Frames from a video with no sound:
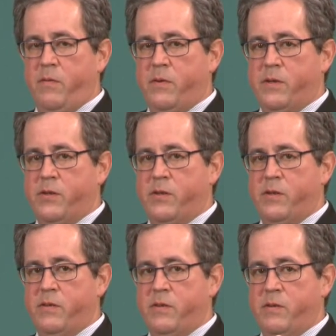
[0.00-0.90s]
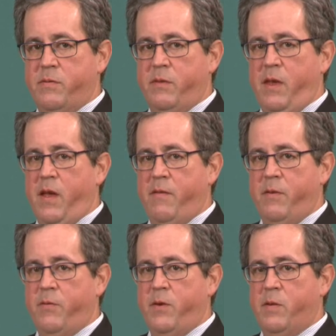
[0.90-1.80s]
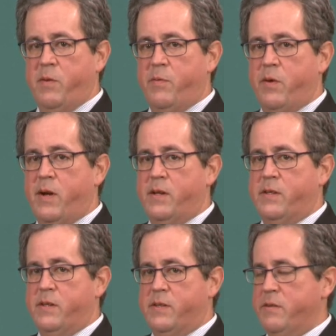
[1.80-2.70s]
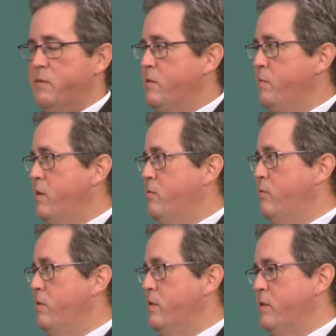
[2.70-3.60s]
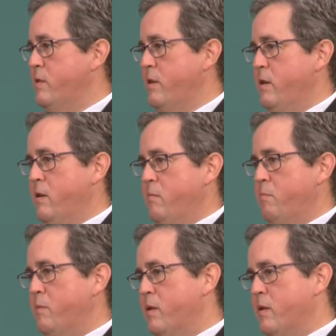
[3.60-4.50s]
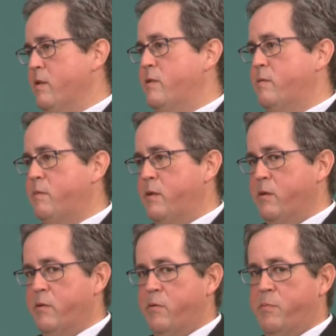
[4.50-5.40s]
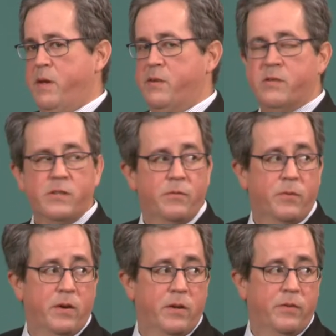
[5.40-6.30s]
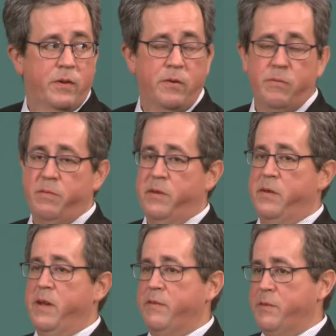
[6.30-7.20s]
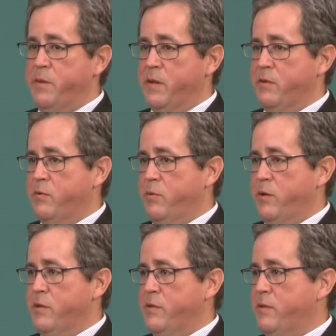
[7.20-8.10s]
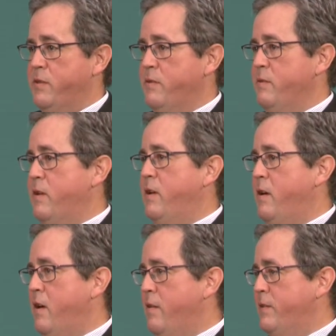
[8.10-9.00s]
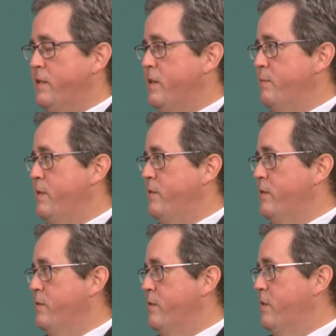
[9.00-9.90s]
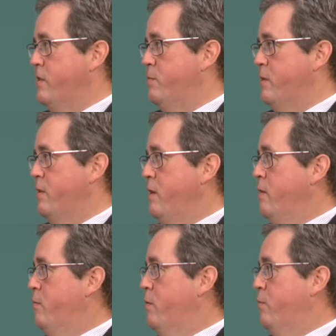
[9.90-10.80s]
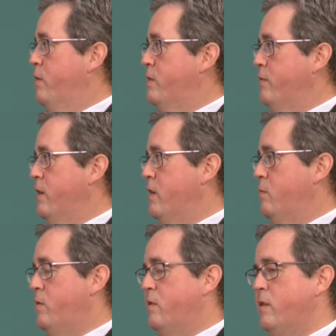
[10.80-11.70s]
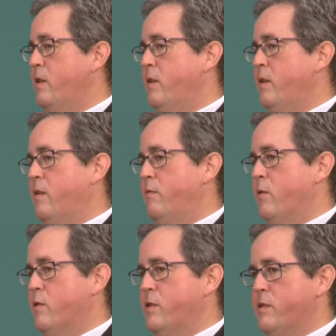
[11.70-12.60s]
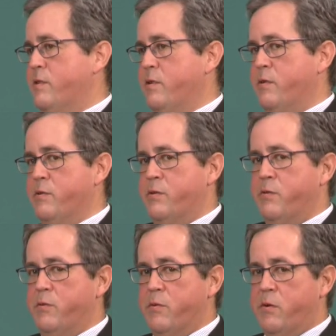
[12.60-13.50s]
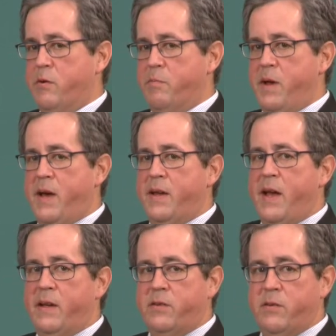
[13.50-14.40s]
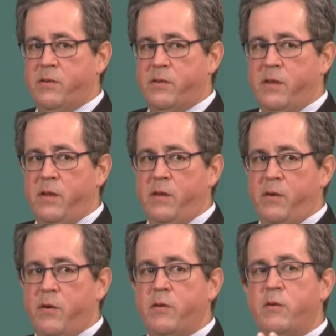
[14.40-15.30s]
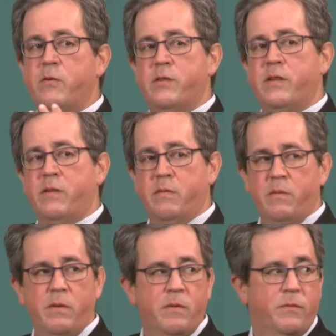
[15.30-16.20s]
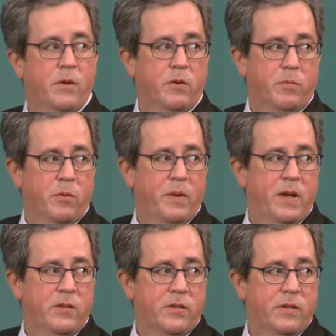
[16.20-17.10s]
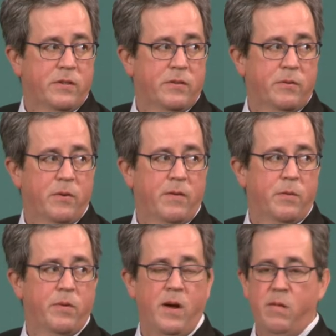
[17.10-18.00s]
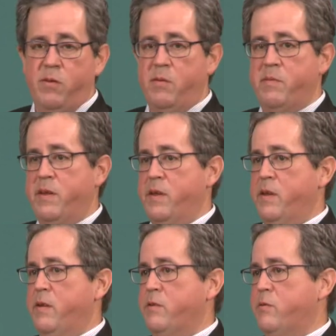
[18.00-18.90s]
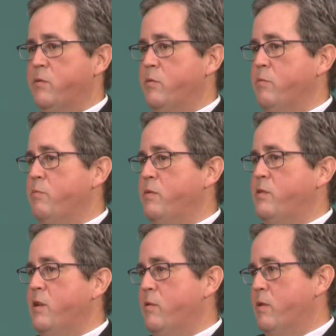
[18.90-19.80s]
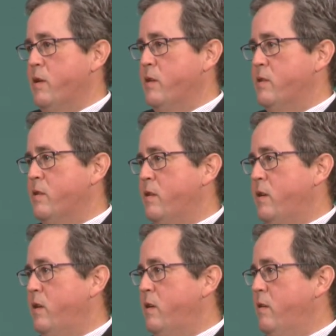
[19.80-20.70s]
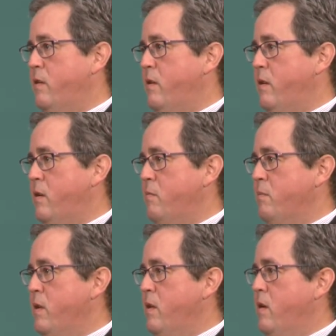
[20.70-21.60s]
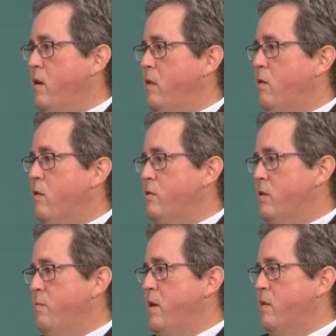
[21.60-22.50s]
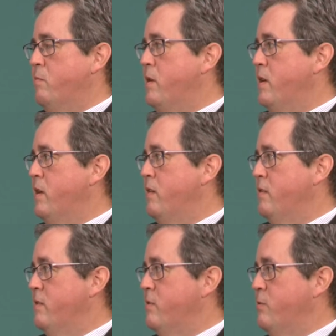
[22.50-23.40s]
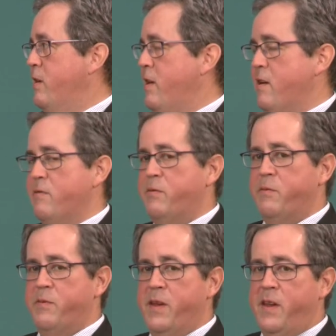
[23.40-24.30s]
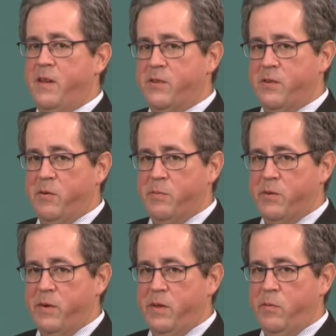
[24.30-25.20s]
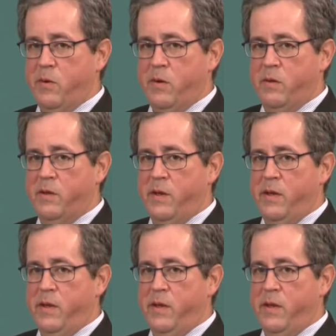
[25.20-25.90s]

physicians, you know, having freedom of practice to make choices, because, you know, there are patients in front of you, you have to make a choice. Oftentimes you have to use a judgment with what's available, versus those who are bad actors who are using vulnerable patients who have a problem to generate a large amount of money to have vacation homes around the world.